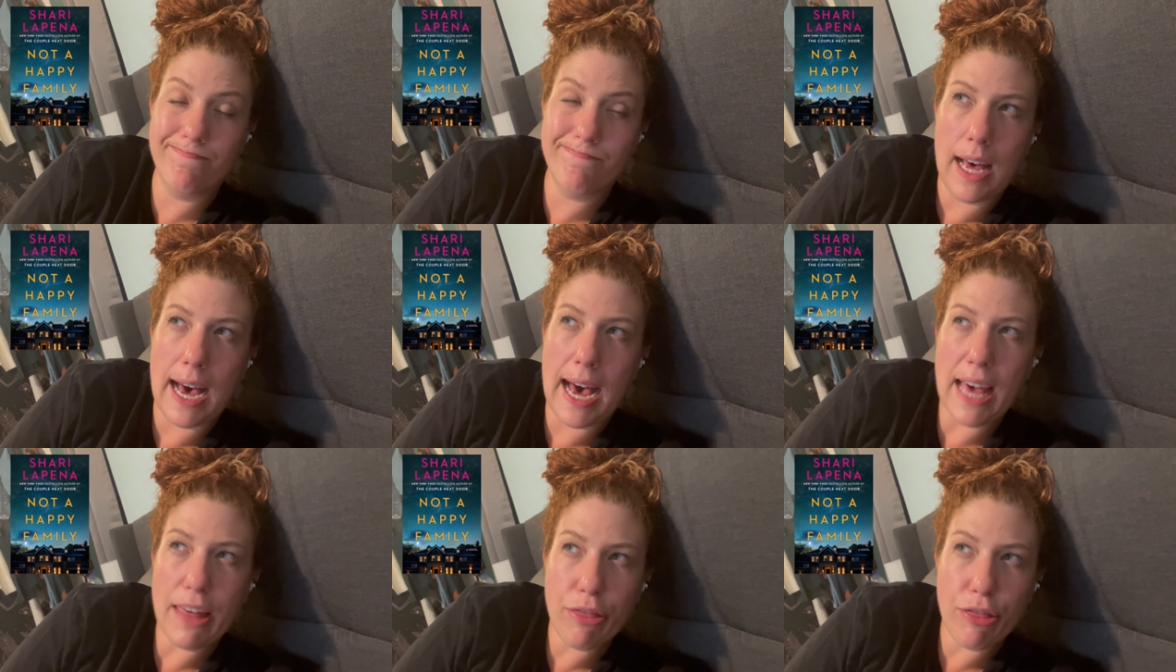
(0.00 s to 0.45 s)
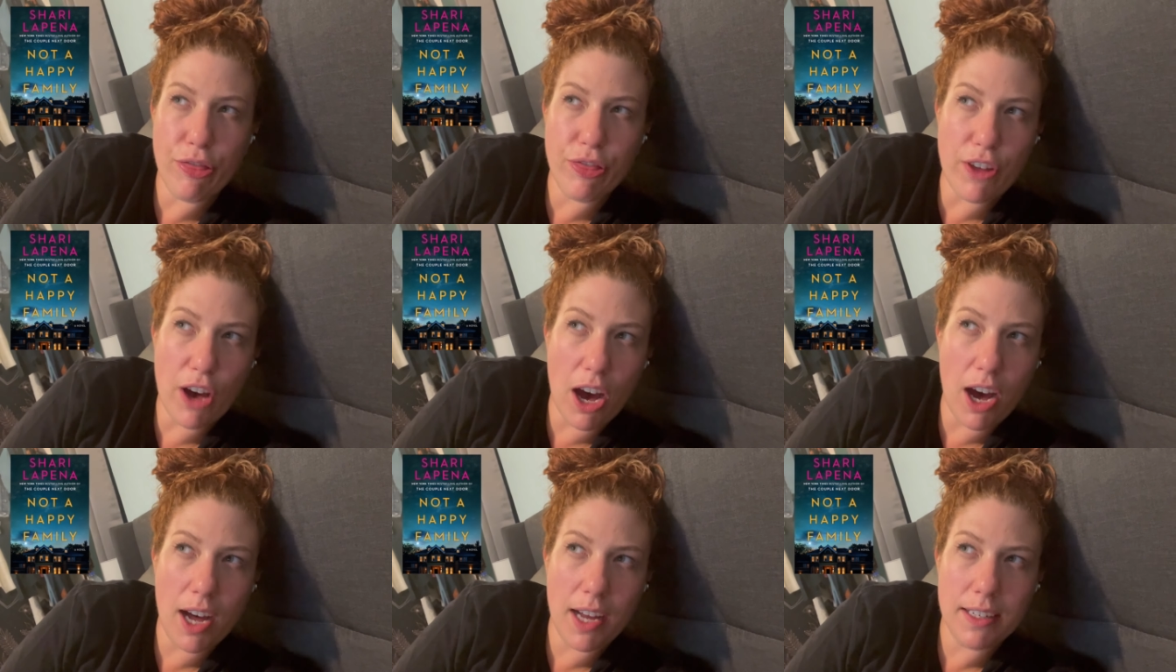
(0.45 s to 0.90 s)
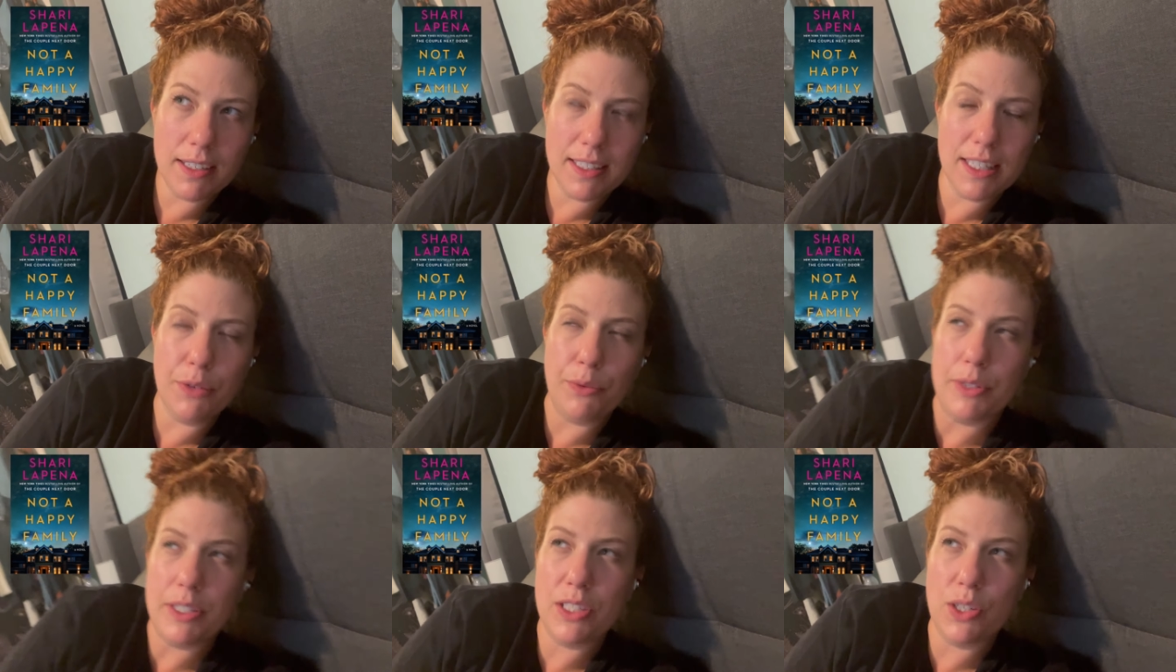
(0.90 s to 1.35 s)
I thought there
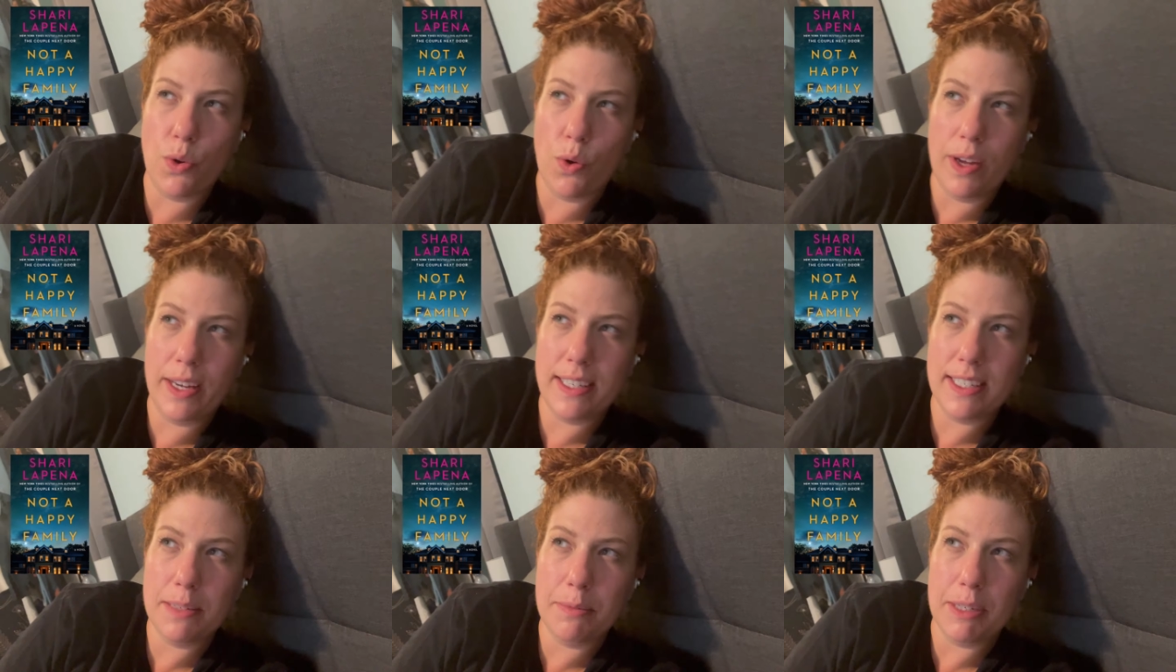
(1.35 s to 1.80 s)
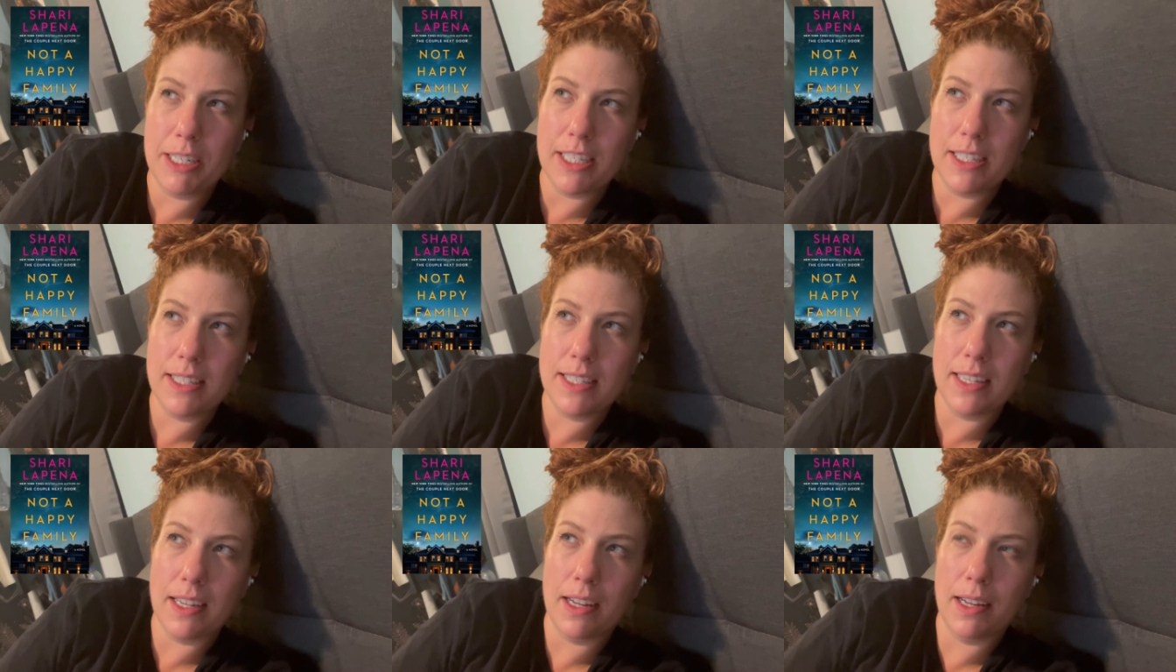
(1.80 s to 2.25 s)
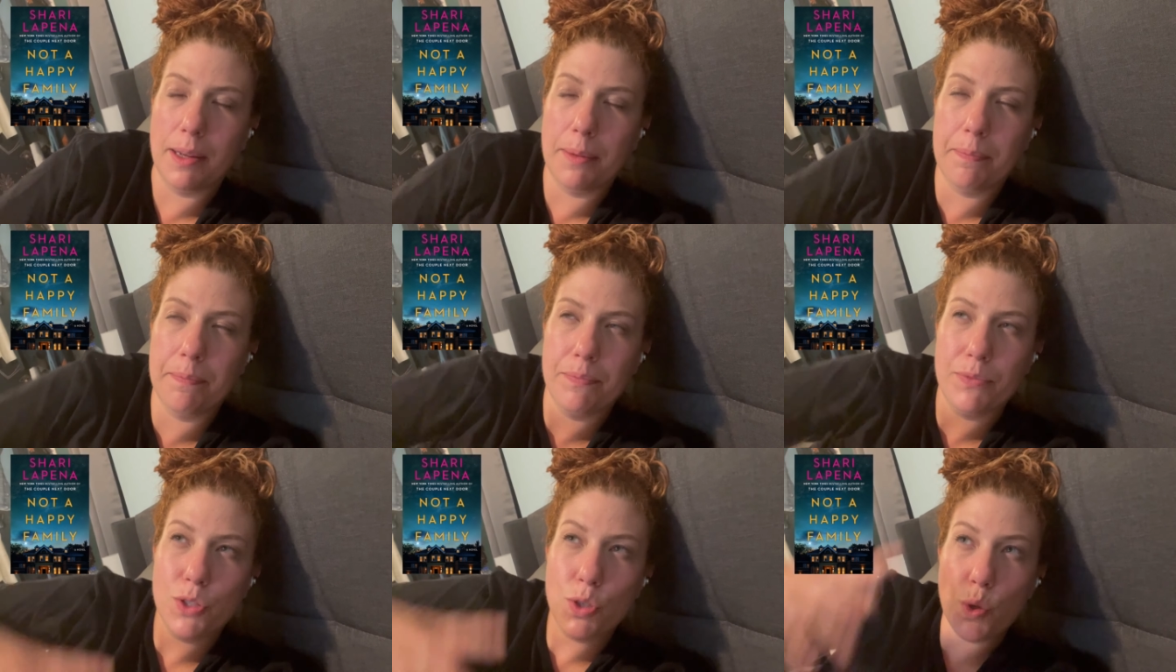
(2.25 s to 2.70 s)
was going to be some
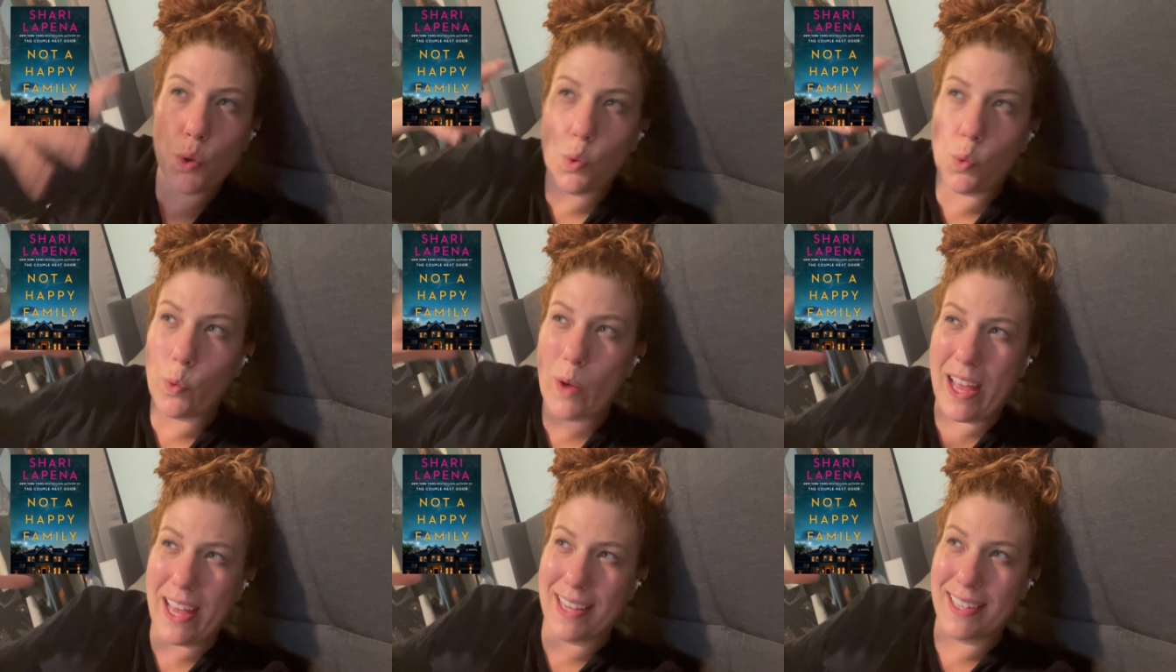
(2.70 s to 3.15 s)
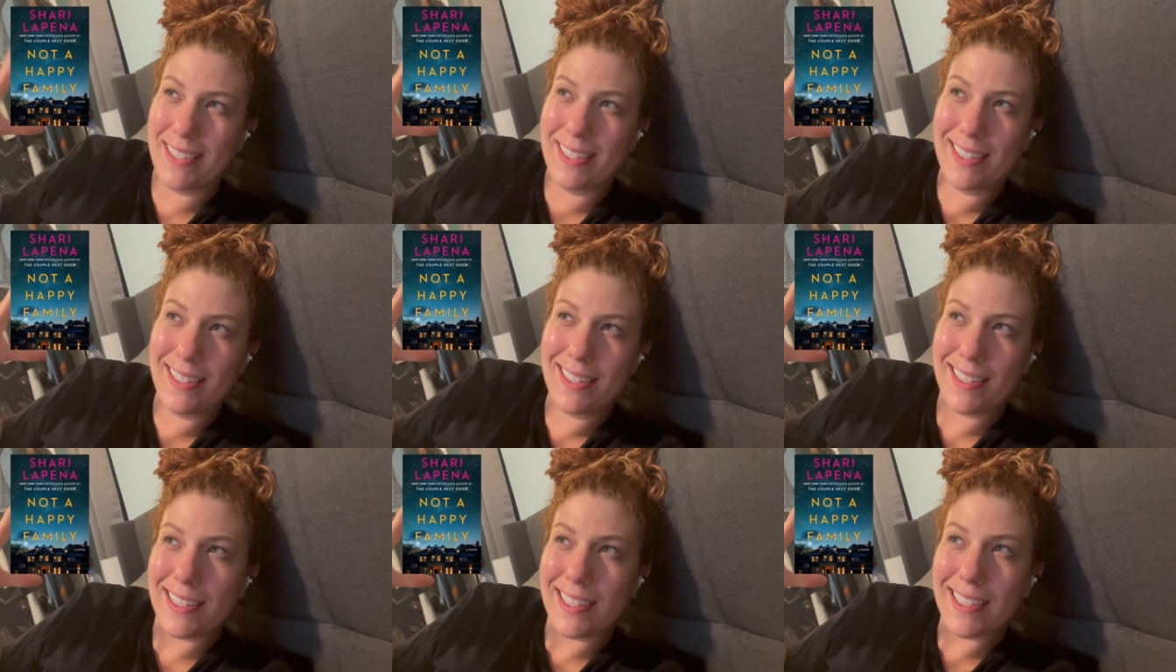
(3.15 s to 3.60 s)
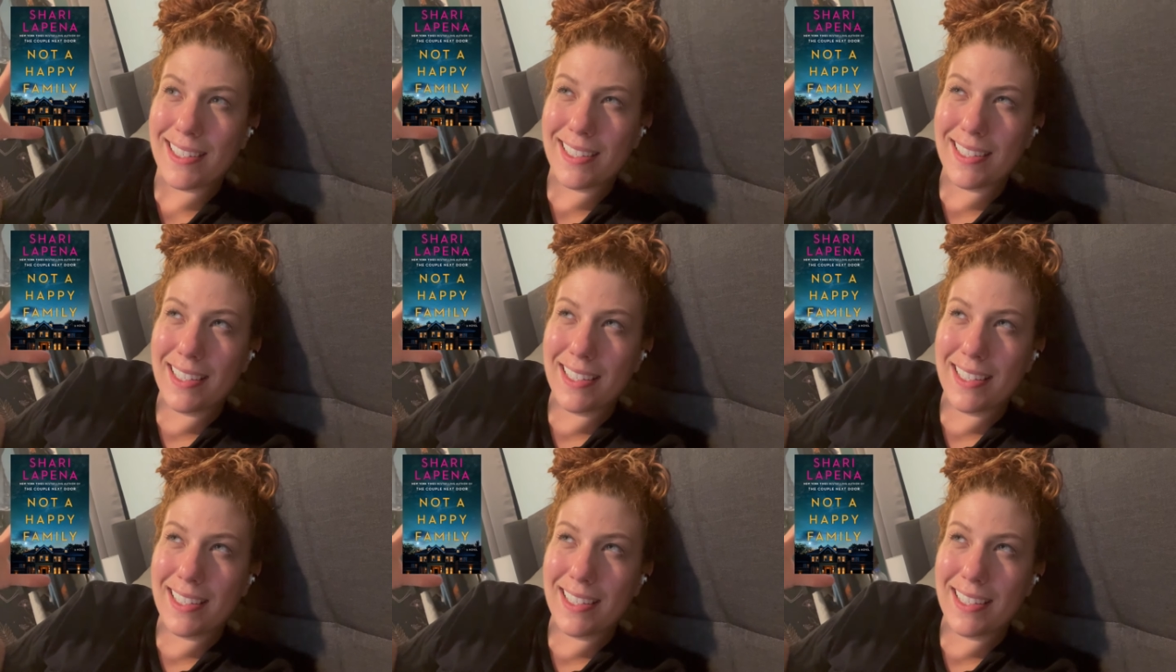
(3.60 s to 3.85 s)
twist